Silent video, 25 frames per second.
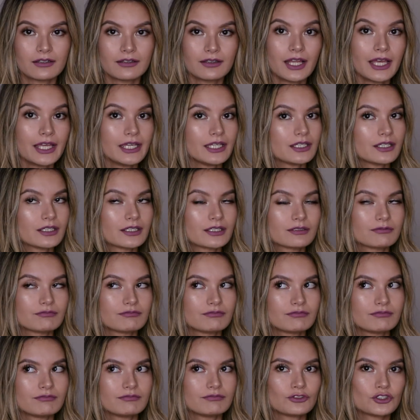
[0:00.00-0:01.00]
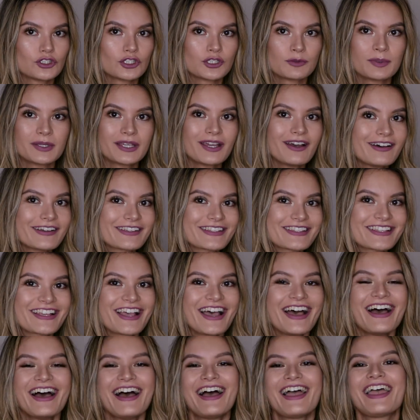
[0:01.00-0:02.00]
like, just because.
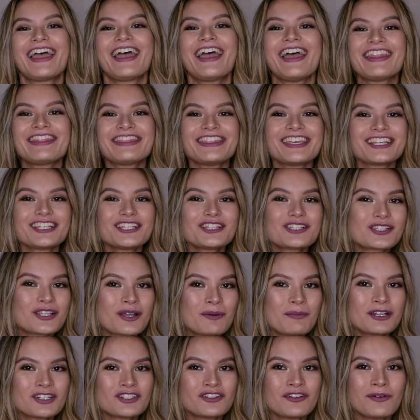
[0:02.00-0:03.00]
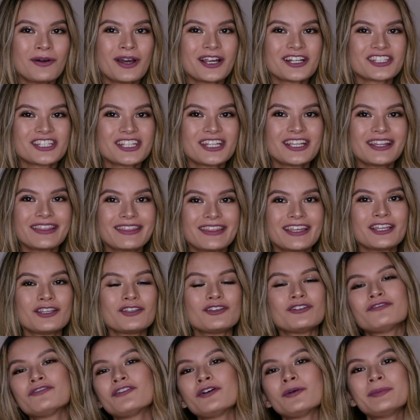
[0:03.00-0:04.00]
And thank you so much for watching. Thank
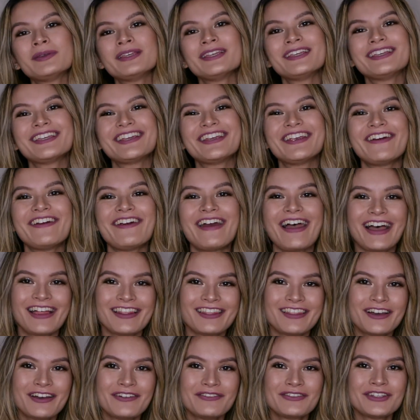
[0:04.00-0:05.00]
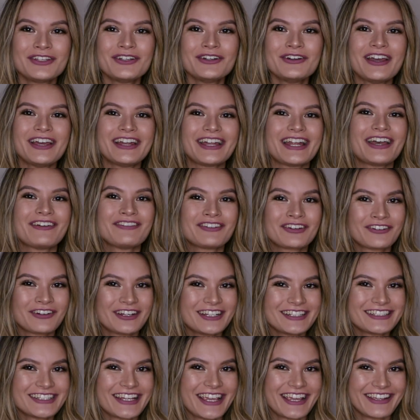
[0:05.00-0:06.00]
you for being here. I love you, and have a
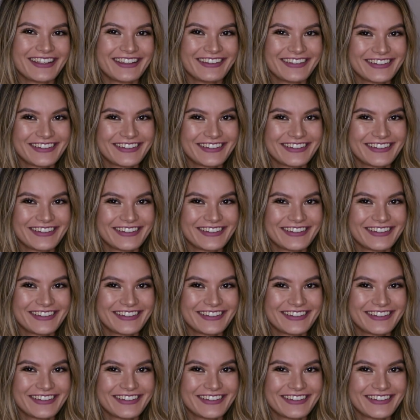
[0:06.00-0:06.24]
great day.